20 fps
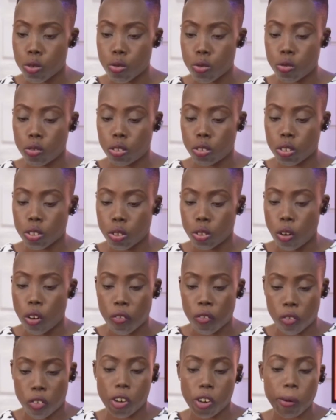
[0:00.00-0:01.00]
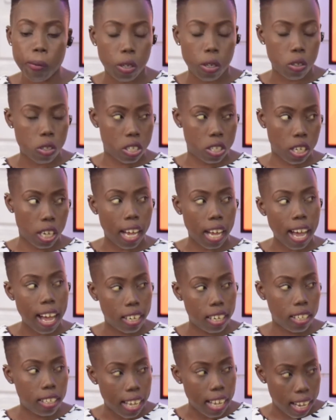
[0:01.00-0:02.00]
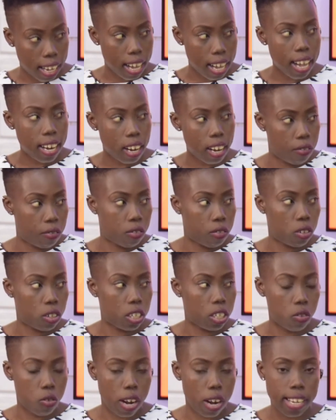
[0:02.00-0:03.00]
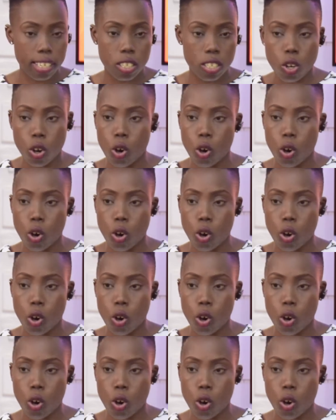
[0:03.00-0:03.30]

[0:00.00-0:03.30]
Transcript: to go for it because they can't afford it, right?